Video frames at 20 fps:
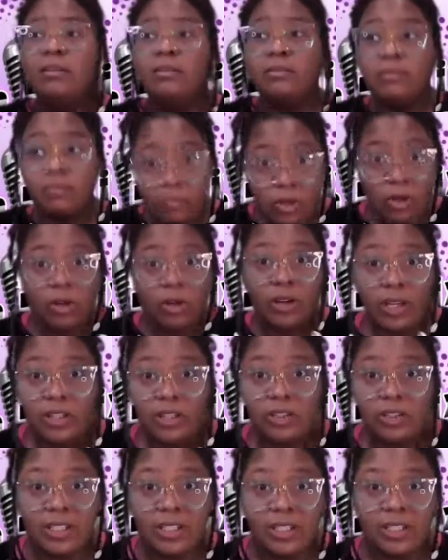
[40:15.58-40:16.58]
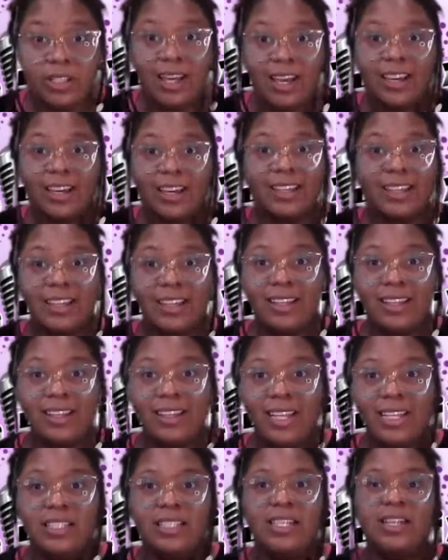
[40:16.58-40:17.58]
No longer interested. Like,
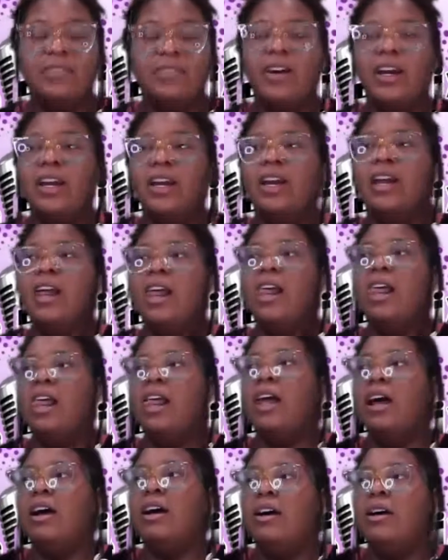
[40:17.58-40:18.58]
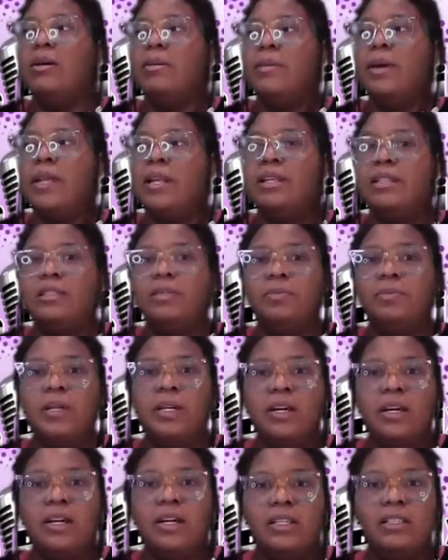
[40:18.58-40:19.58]
that's it, right? And it's
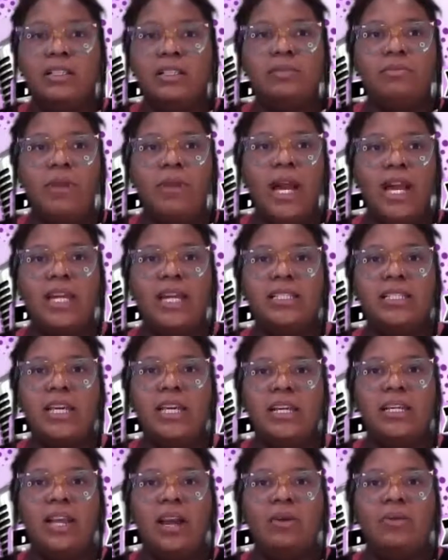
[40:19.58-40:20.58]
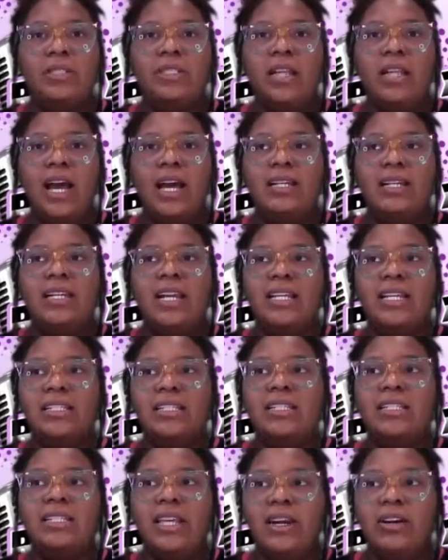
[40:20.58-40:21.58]
because my intent now is not
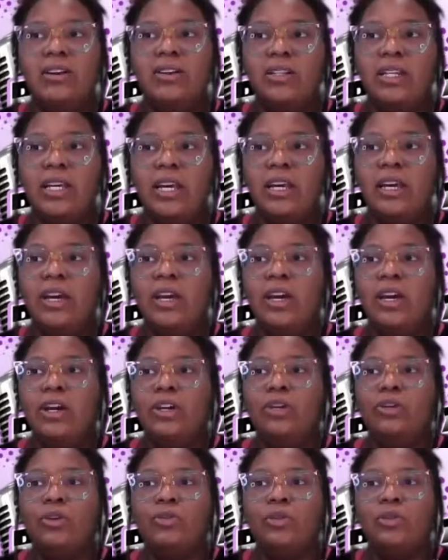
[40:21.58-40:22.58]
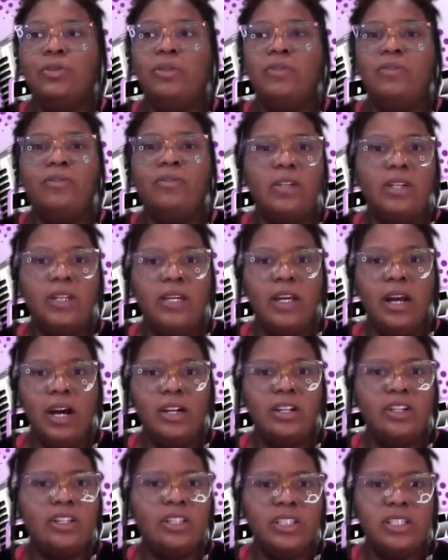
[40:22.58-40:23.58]
necessarily, to be fully
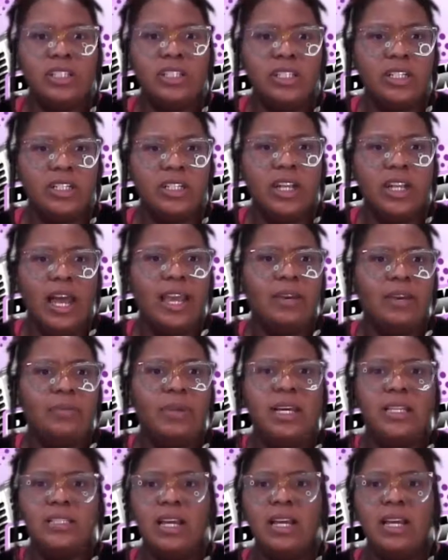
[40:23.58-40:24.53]
understood, like, because